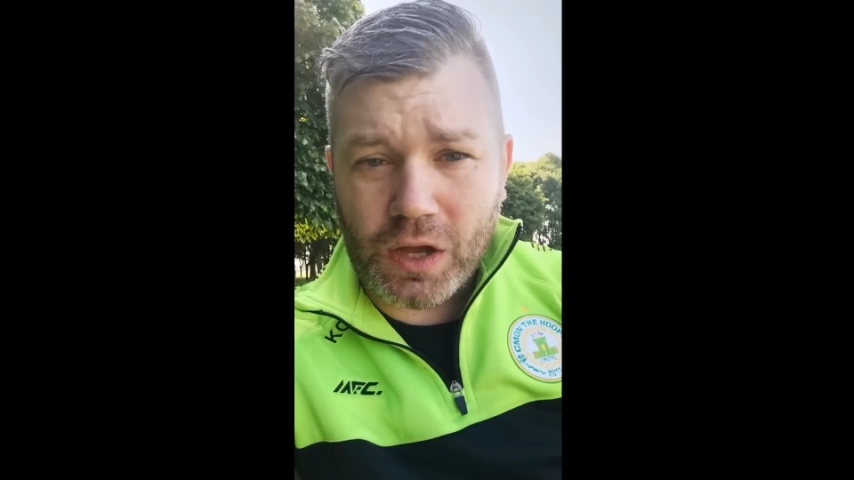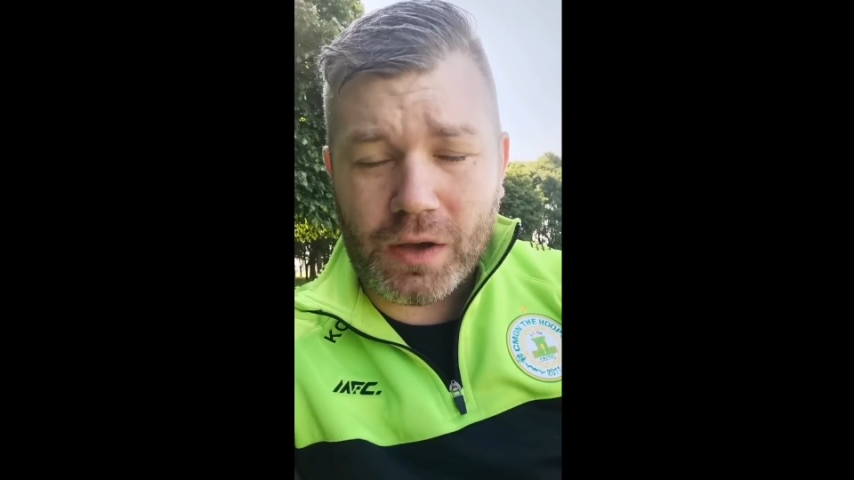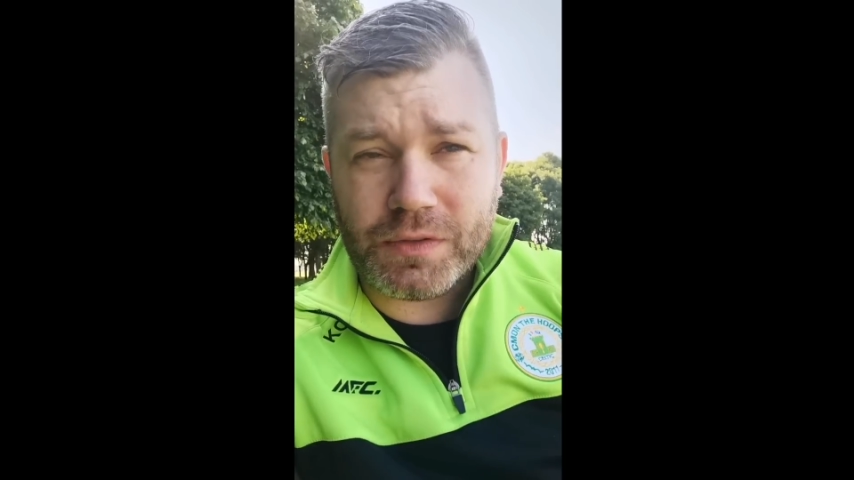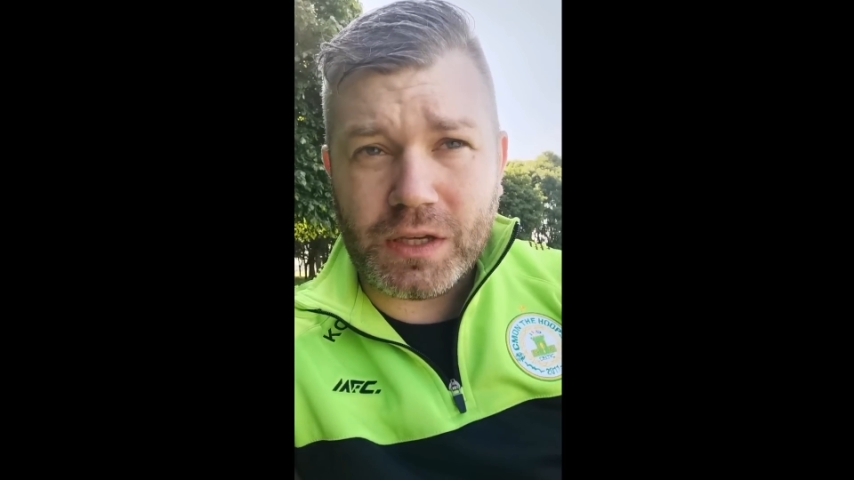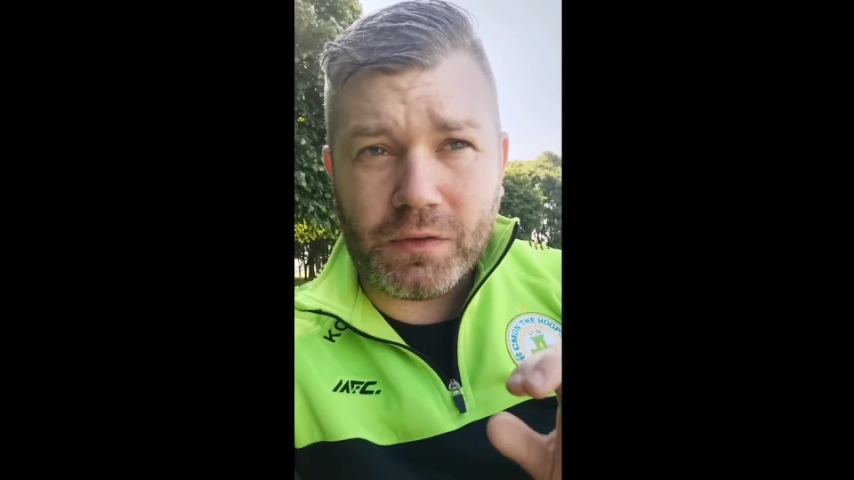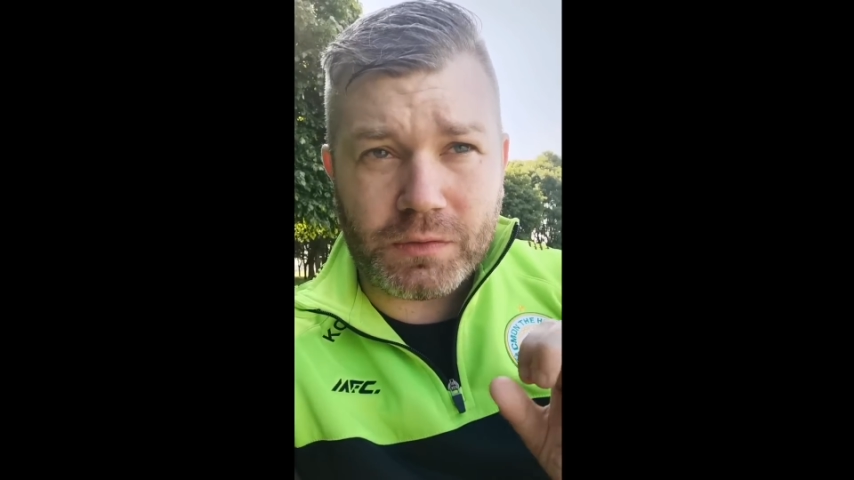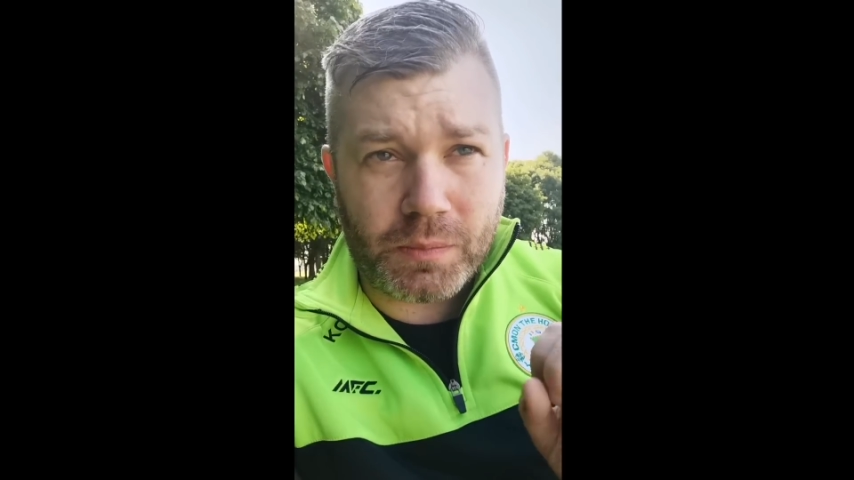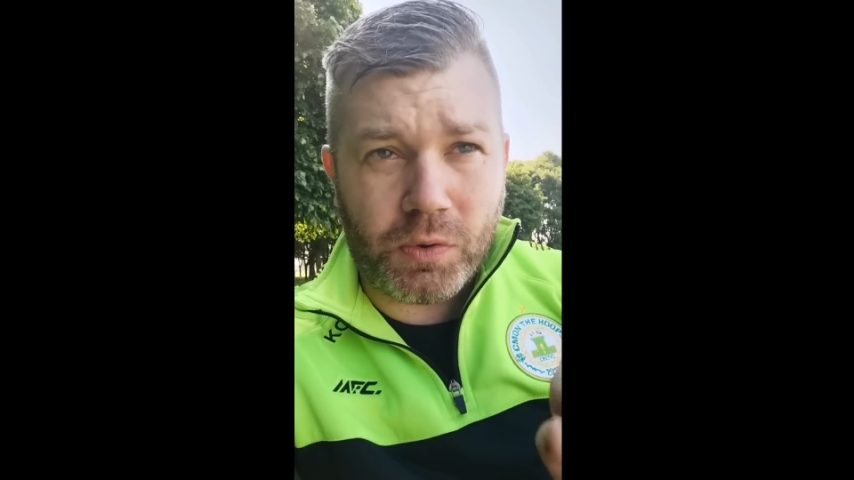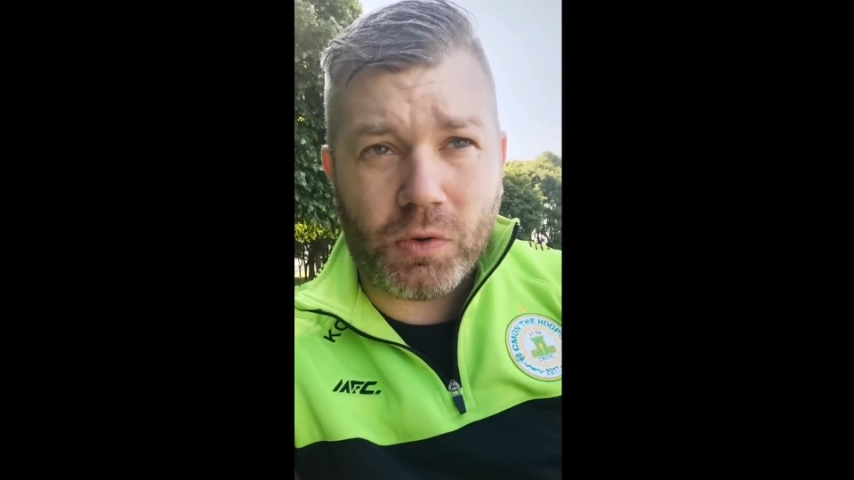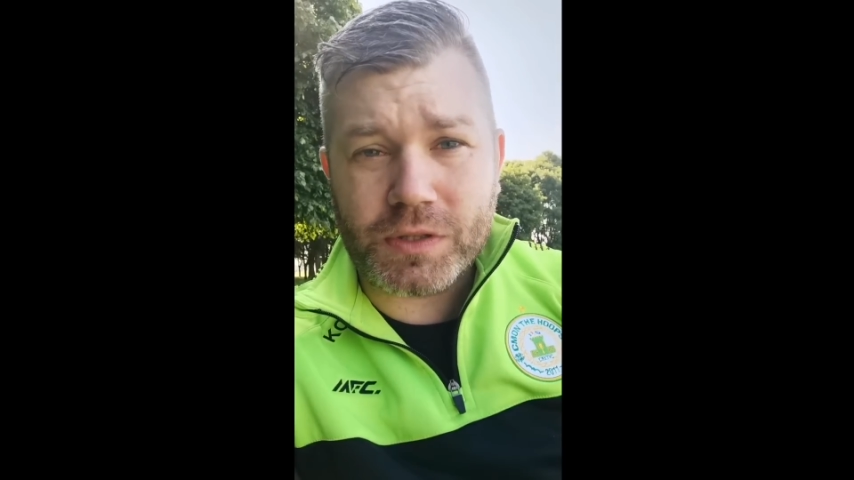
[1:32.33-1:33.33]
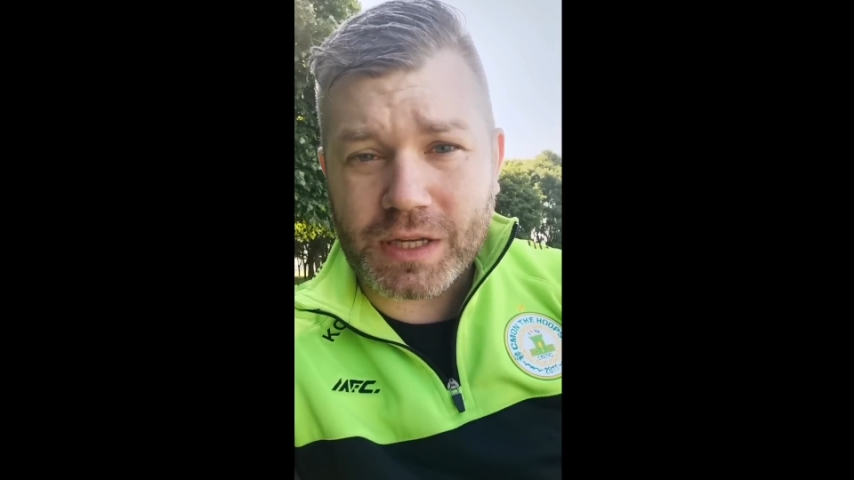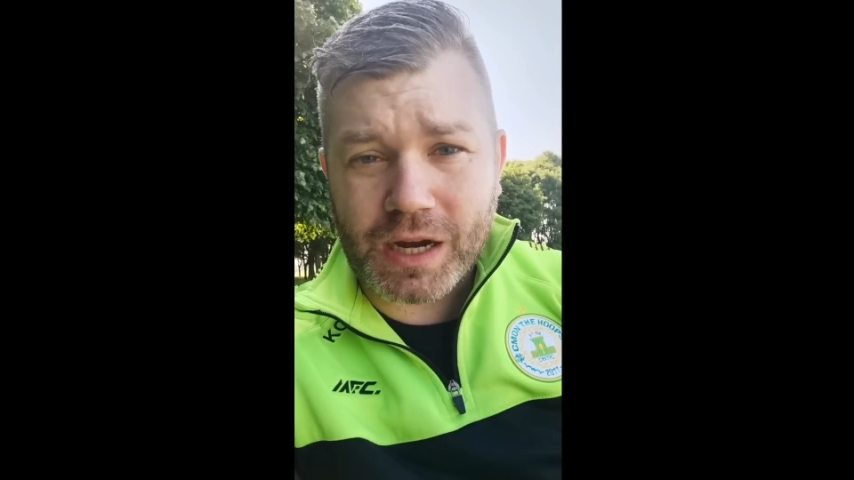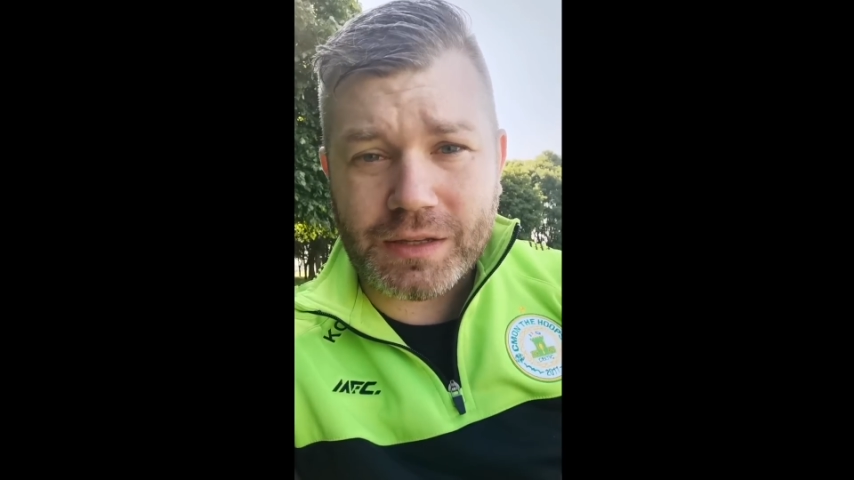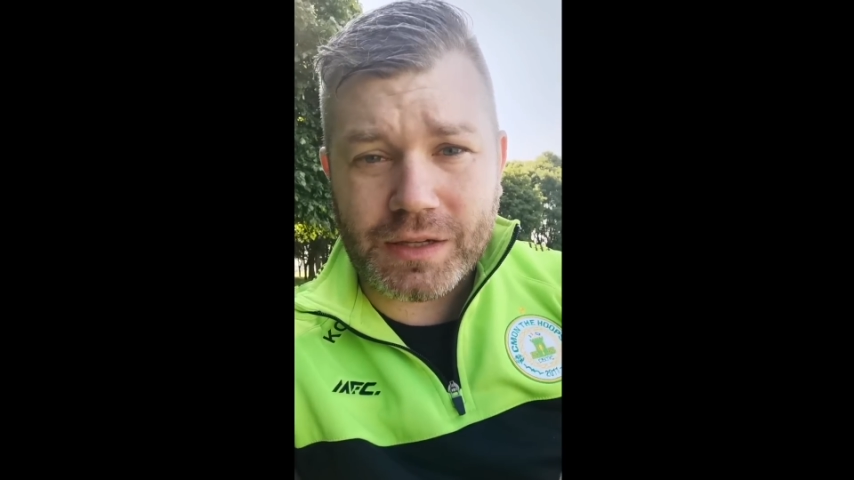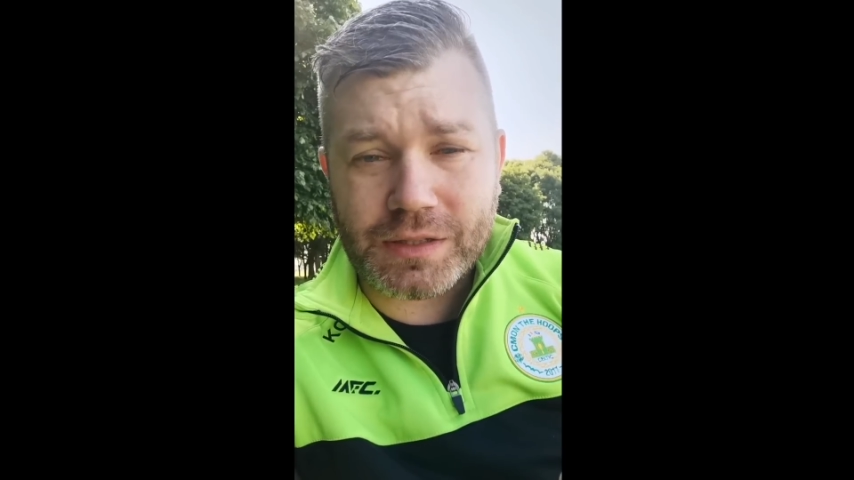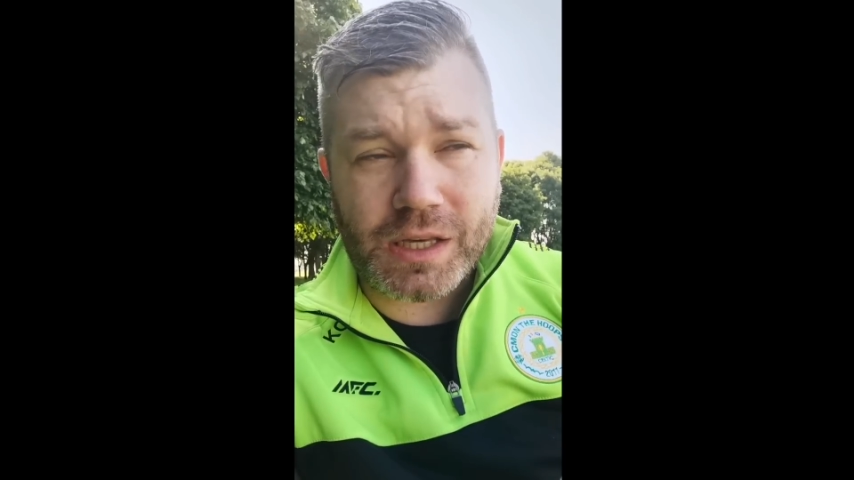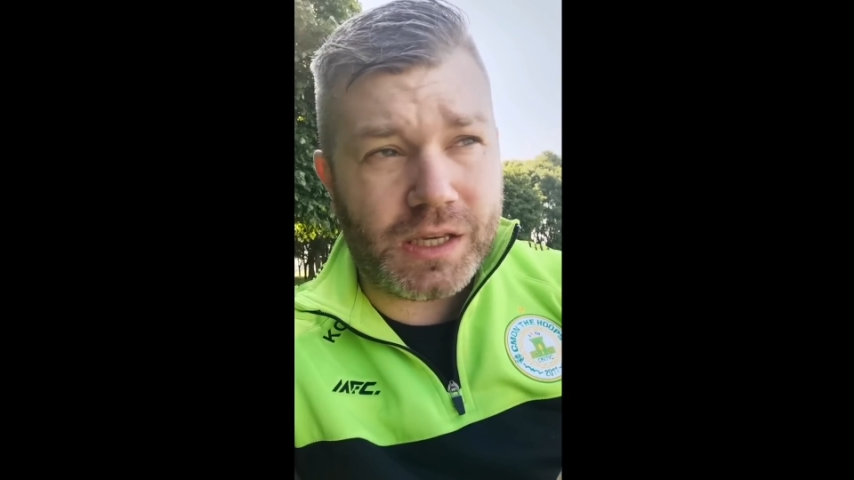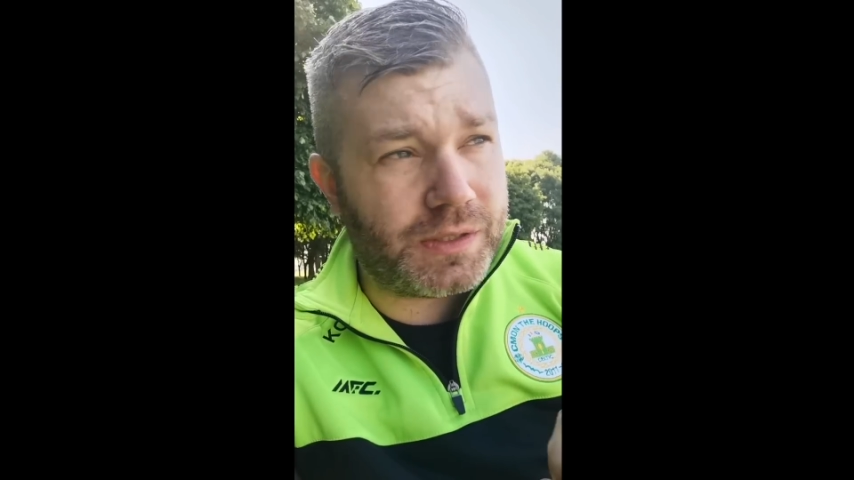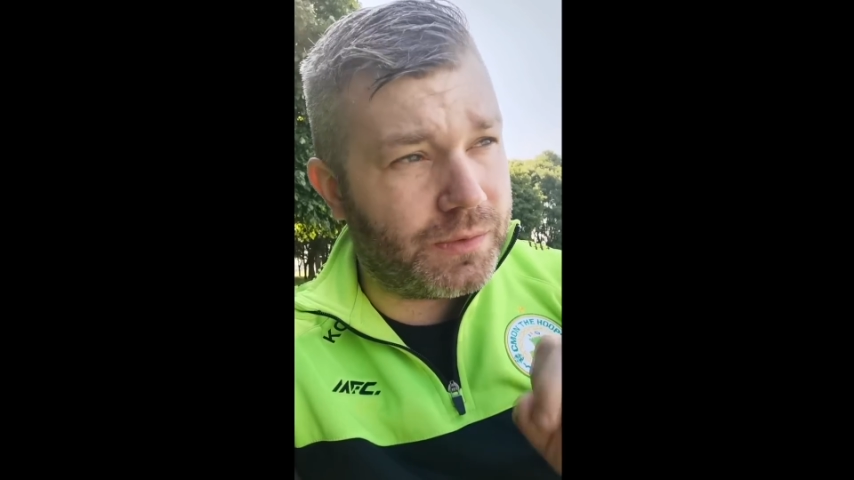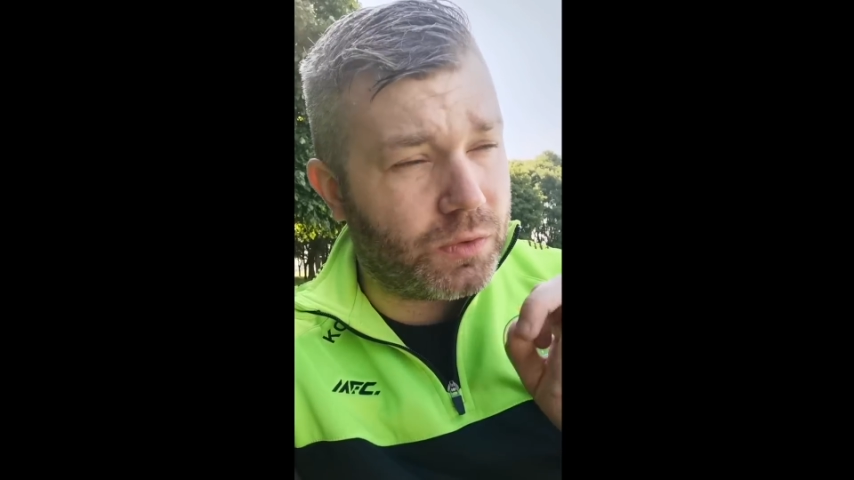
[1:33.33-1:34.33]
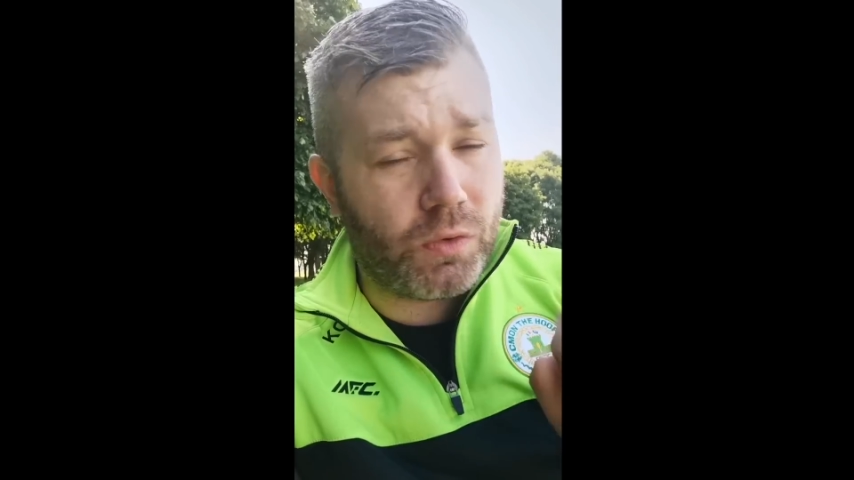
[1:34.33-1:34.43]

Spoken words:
Obviously it was a poor start to the season,